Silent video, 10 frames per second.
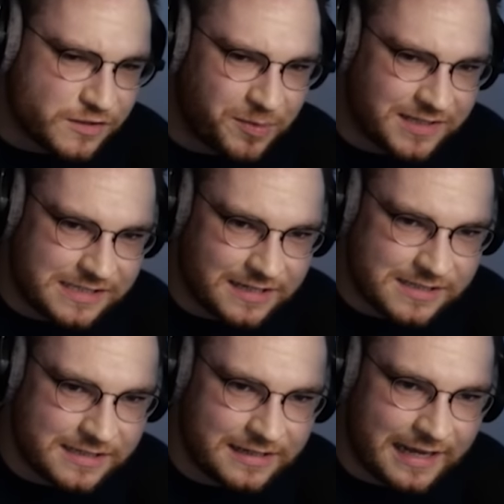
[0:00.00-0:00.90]
the
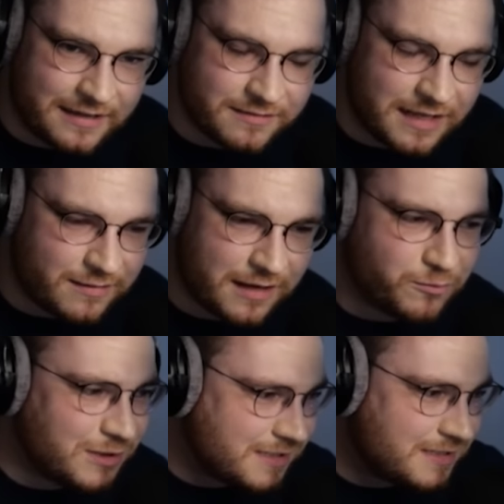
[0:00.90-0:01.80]
sponsors like that
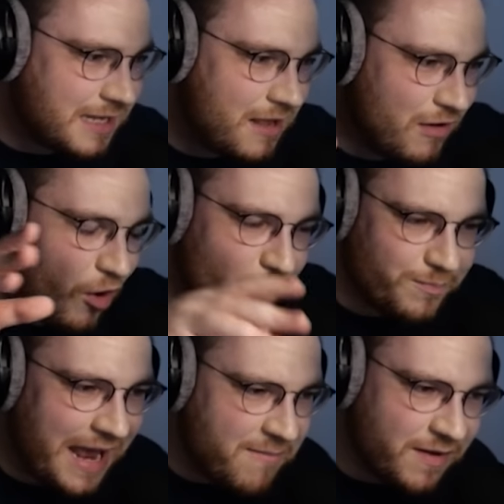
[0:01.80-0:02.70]
that wasn't on
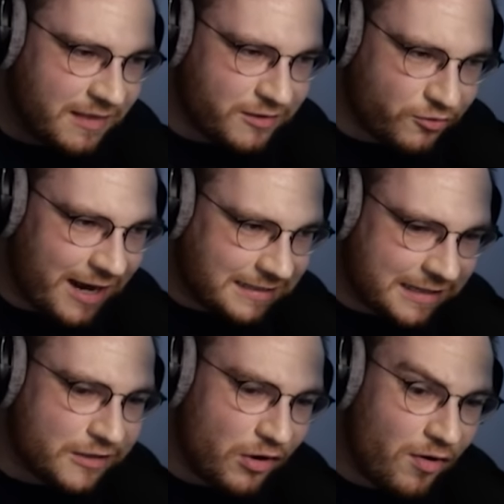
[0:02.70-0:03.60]
paper that the creator
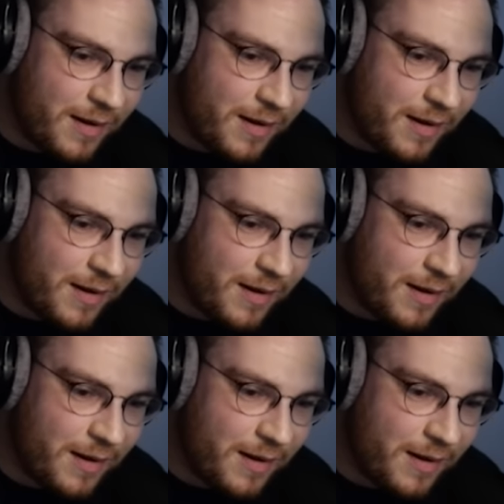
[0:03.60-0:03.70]
didn't know